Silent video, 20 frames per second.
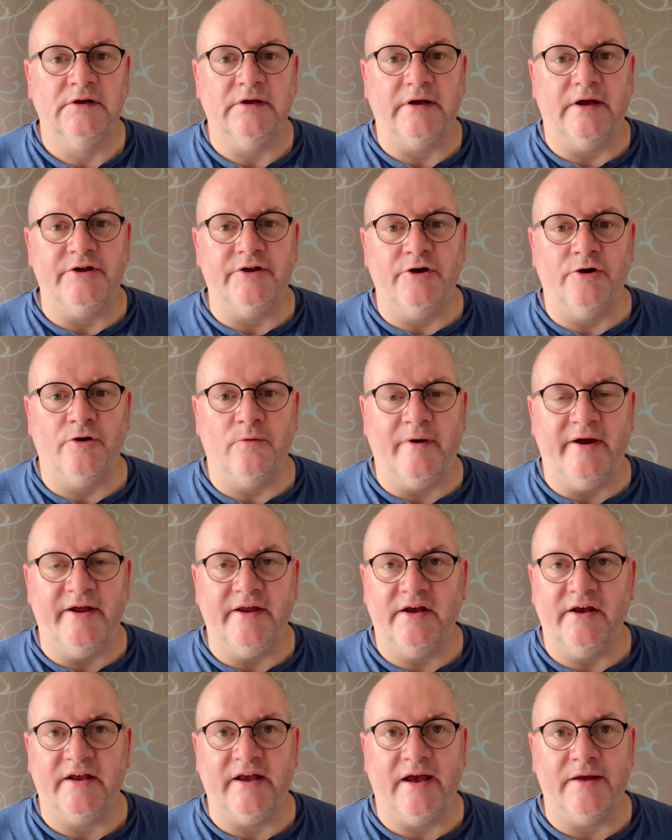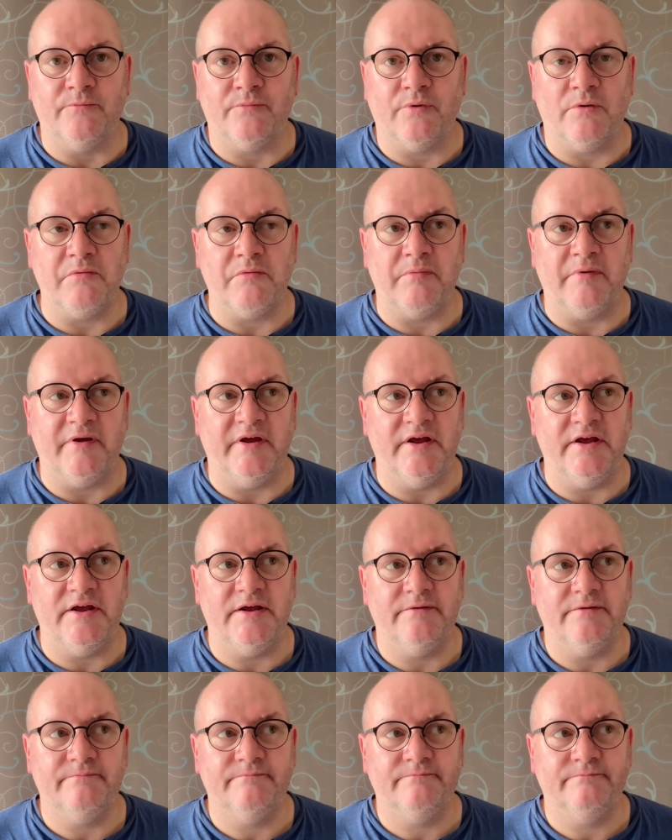And you're away again,
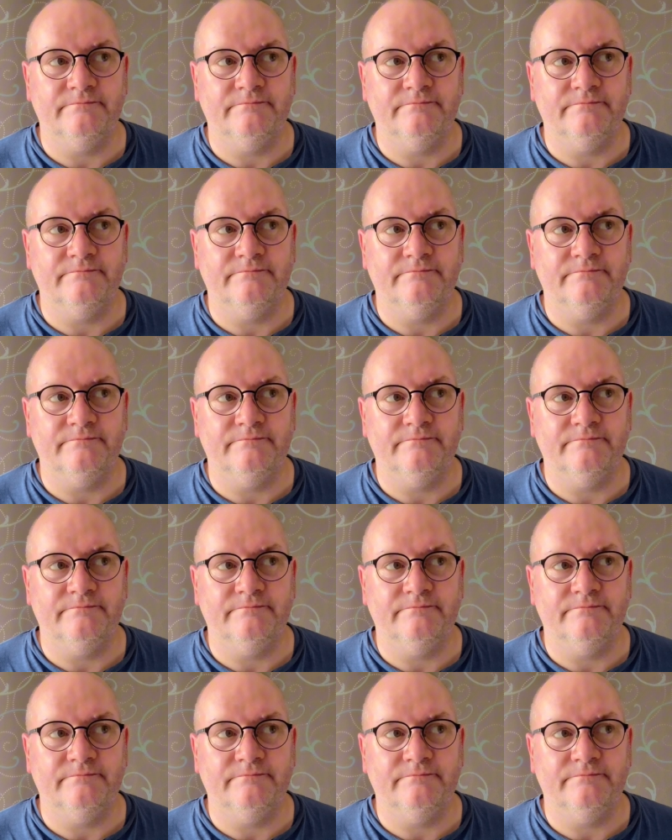probably